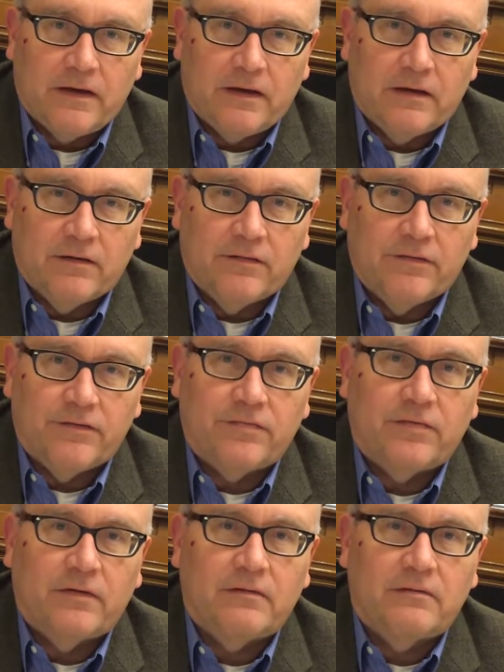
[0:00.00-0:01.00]

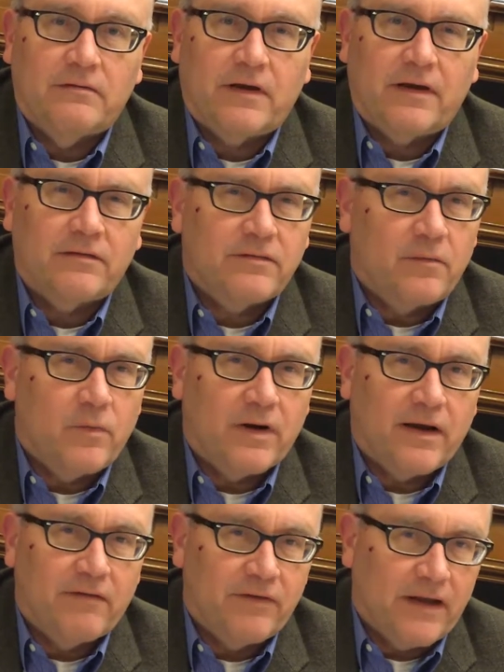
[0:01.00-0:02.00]
is take a
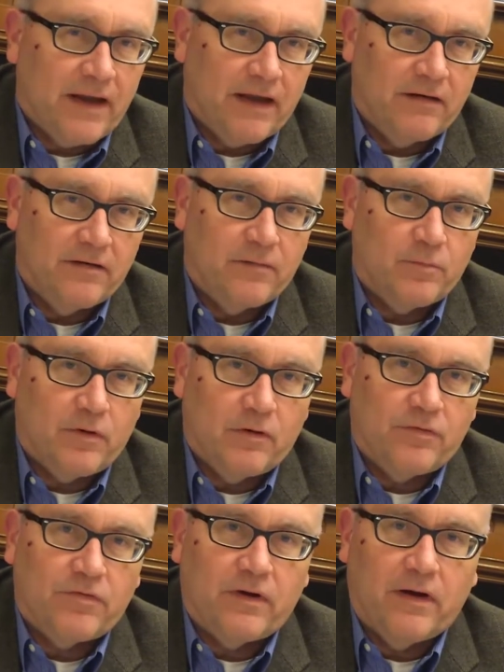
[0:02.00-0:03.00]
somewhat heavy-handed approach